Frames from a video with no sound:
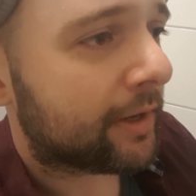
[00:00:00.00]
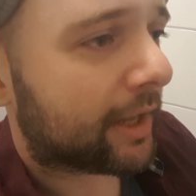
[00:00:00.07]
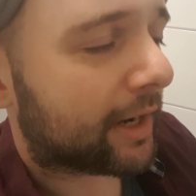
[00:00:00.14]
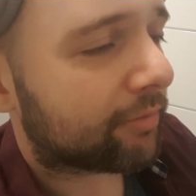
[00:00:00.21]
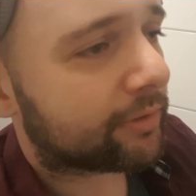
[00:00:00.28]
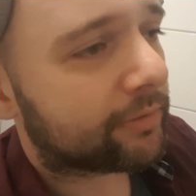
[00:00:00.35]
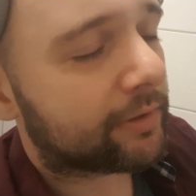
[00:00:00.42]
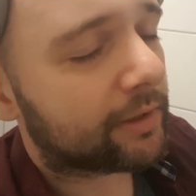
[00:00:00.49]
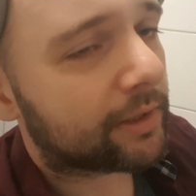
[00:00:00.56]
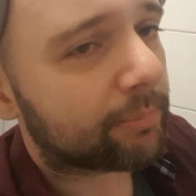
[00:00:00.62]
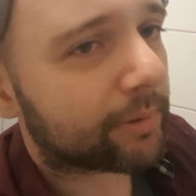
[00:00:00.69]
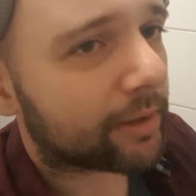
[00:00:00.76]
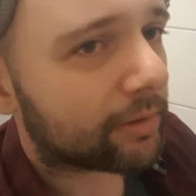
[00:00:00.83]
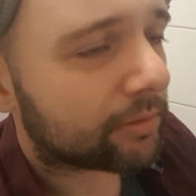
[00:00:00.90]
And if we think
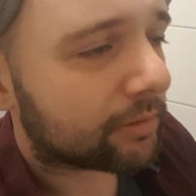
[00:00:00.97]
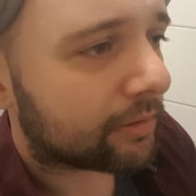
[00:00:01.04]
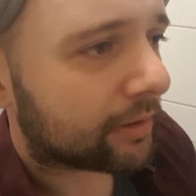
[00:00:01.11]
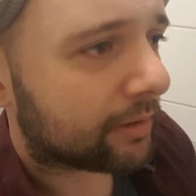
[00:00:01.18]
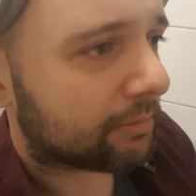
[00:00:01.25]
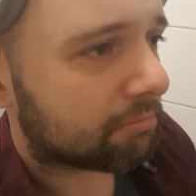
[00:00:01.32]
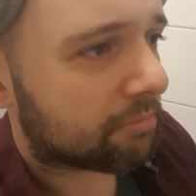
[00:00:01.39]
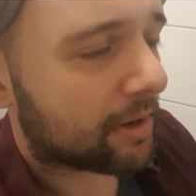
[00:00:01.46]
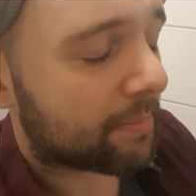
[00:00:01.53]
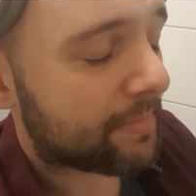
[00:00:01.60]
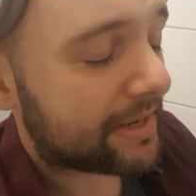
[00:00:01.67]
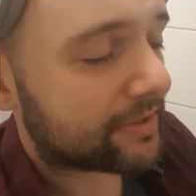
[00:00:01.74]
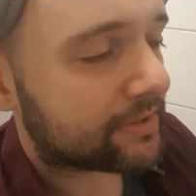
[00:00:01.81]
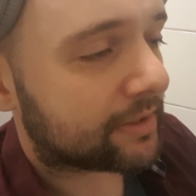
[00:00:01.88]
about the
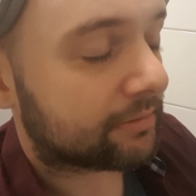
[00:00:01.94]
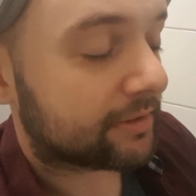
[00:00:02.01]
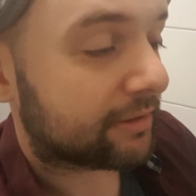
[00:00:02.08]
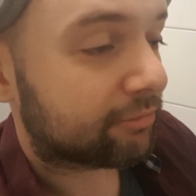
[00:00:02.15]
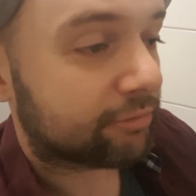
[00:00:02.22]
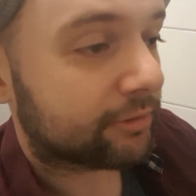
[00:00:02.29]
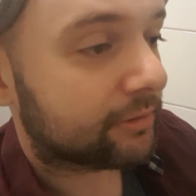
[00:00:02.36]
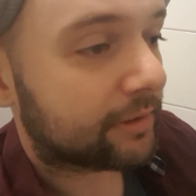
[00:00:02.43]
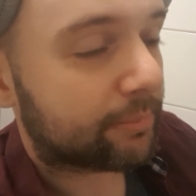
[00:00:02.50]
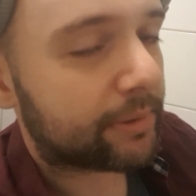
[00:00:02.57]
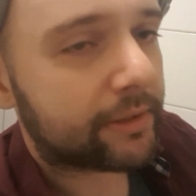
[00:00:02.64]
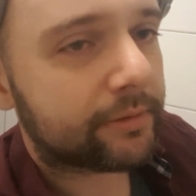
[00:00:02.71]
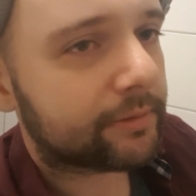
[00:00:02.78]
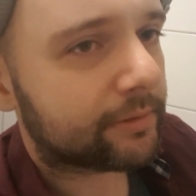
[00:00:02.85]
amazing difference, I
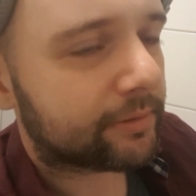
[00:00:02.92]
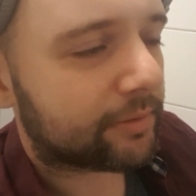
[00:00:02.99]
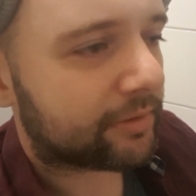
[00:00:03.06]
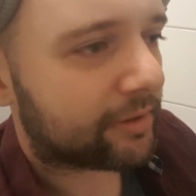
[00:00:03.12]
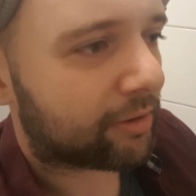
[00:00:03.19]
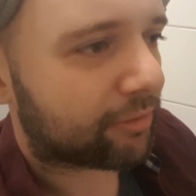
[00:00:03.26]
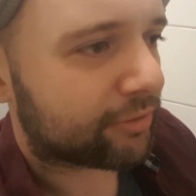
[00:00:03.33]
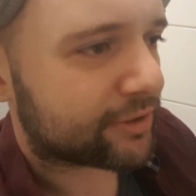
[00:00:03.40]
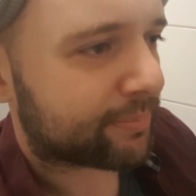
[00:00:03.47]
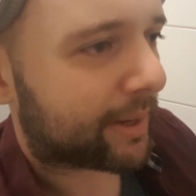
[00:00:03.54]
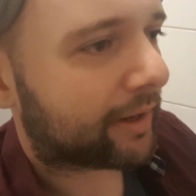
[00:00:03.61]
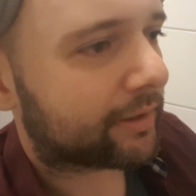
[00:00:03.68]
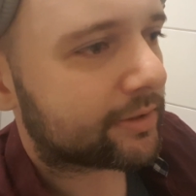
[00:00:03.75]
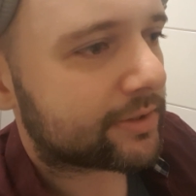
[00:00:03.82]
mean, the Office
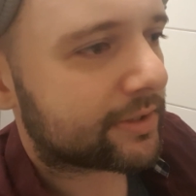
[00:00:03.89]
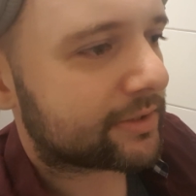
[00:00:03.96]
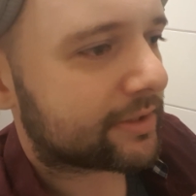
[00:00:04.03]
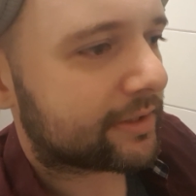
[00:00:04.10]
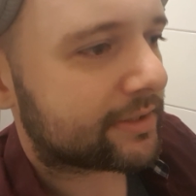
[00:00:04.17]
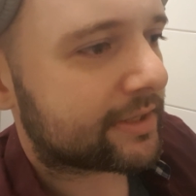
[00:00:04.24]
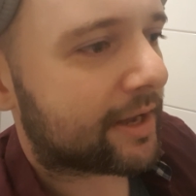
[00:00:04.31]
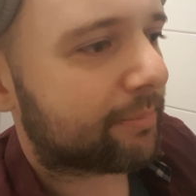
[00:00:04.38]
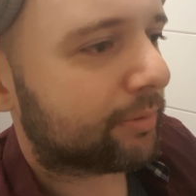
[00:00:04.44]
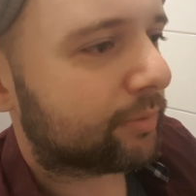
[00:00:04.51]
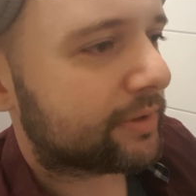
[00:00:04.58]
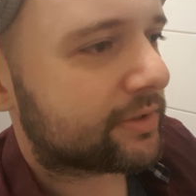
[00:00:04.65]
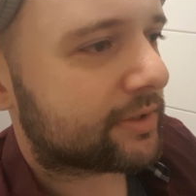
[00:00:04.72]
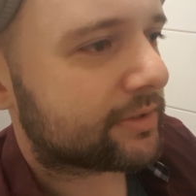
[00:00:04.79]
package as an
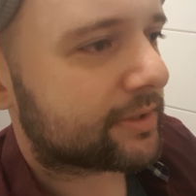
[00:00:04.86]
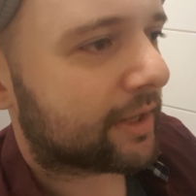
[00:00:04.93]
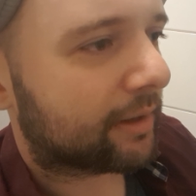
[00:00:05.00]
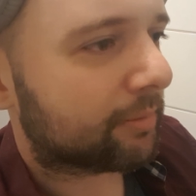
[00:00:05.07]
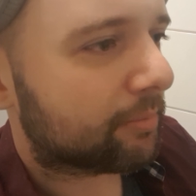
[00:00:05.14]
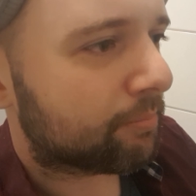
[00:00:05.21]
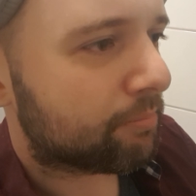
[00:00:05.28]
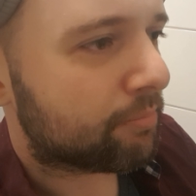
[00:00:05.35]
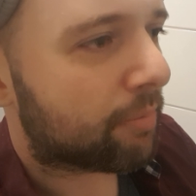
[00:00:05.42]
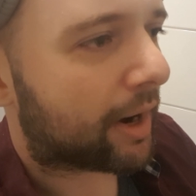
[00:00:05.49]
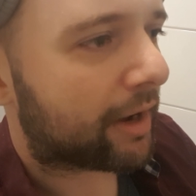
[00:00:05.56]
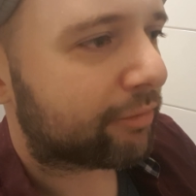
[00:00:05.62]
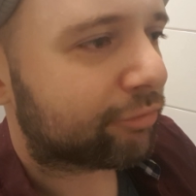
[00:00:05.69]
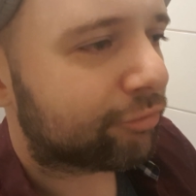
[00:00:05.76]
example, which is like
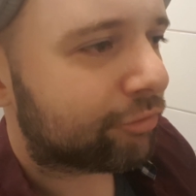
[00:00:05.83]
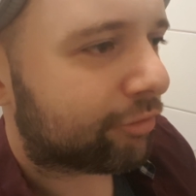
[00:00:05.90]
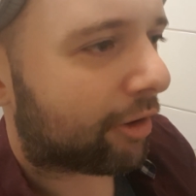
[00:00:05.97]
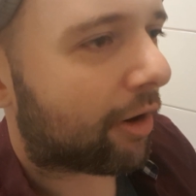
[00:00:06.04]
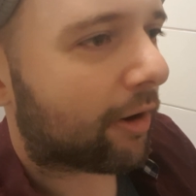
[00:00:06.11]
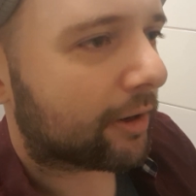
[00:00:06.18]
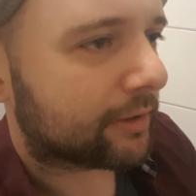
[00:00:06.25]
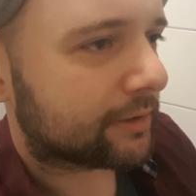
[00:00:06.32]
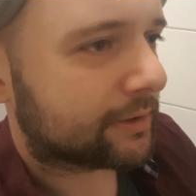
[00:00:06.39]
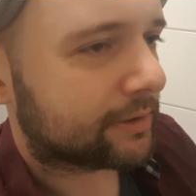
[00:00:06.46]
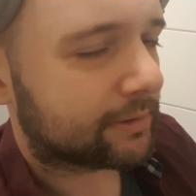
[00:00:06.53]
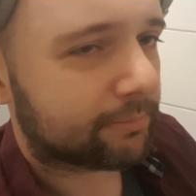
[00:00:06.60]
by far,